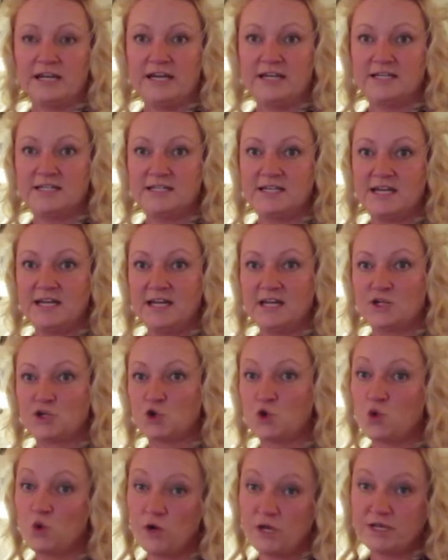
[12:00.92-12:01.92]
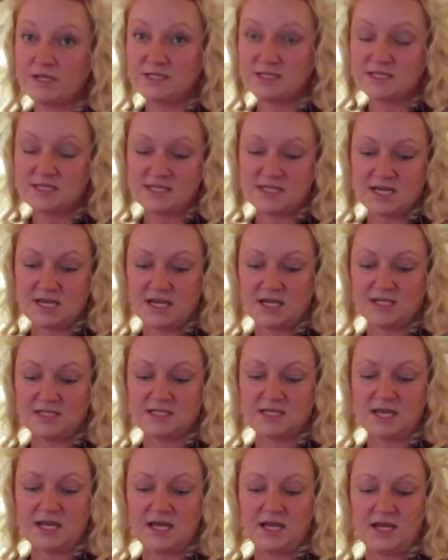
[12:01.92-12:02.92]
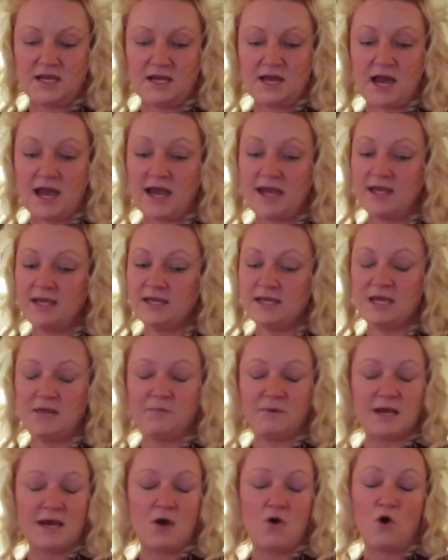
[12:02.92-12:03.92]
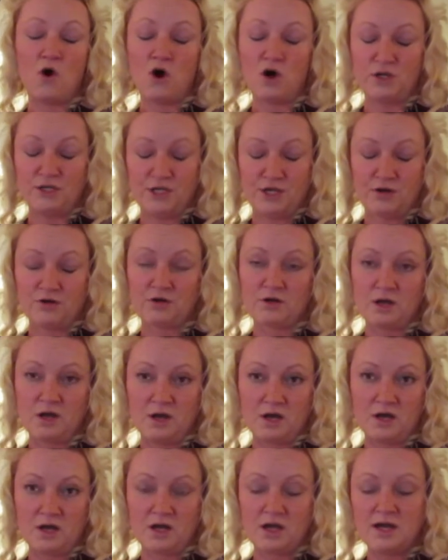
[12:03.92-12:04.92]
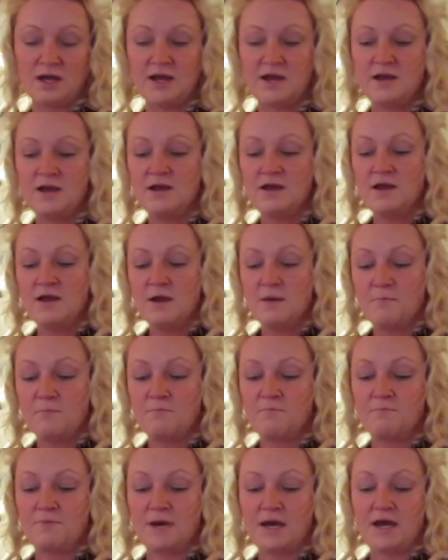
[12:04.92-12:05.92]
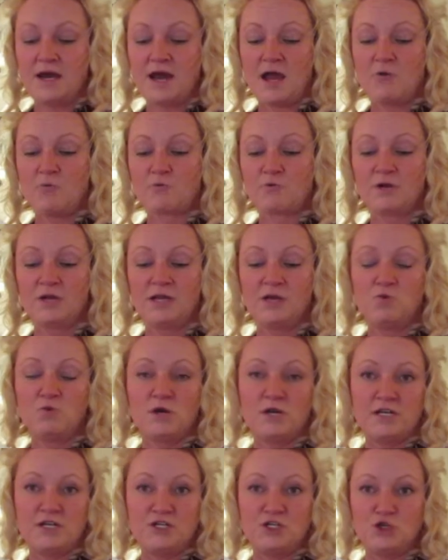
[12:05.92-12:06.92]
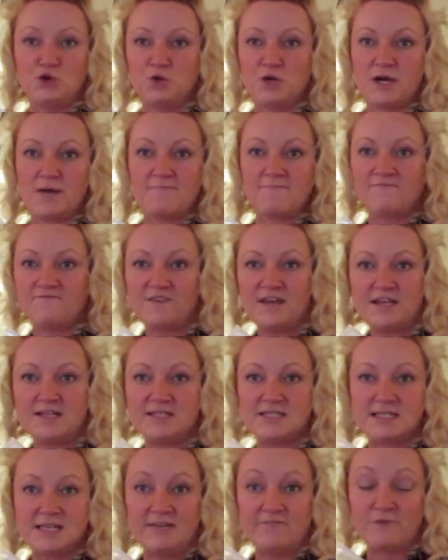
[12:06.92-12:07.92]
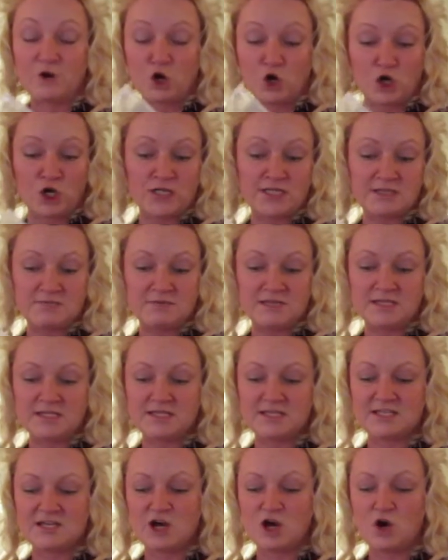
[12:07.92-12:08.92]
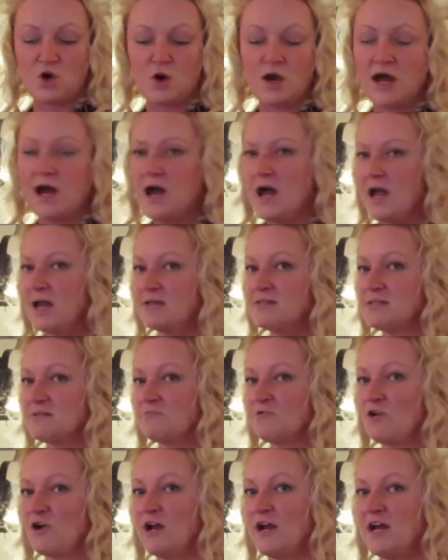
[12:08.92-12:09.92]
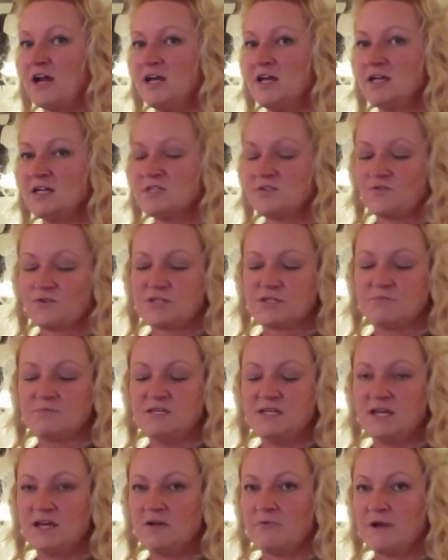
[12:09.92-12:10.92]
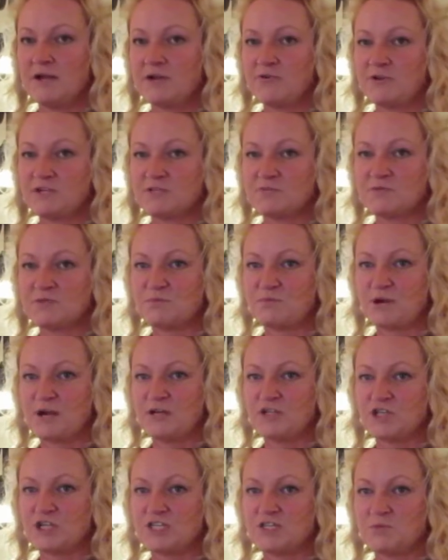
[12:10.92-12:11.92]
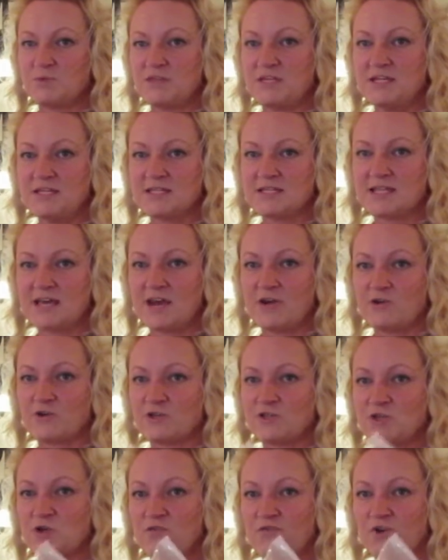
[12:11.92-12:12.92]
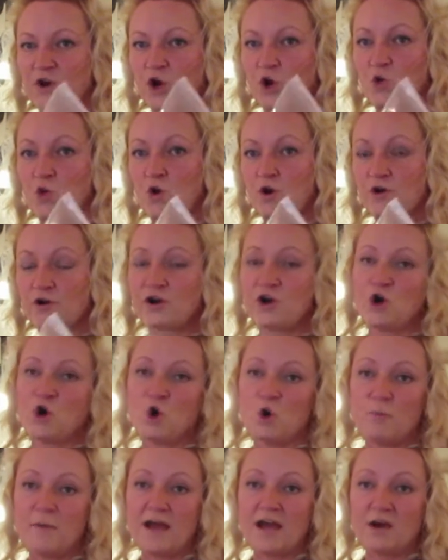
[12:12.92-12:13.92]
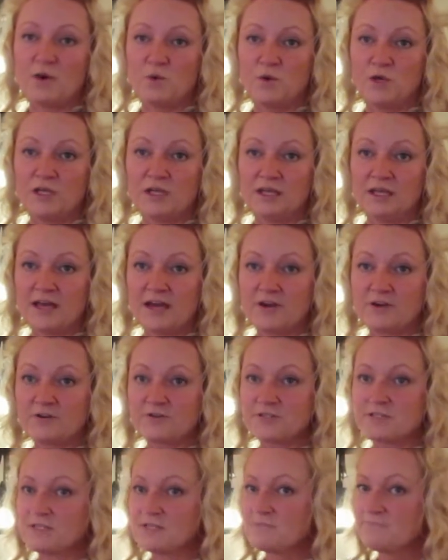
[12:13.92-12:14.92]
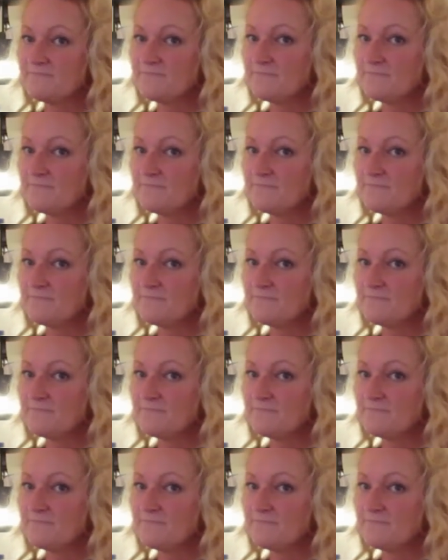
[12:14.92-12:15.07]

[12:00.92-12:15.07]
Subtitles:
antique toys and things. And I keep it out all year long, but I really want to do it up fancy for Christmas. So I had some great ideas for some DIY Christmas projects with these letters. So for a quarter, a whole bag of wooden letters,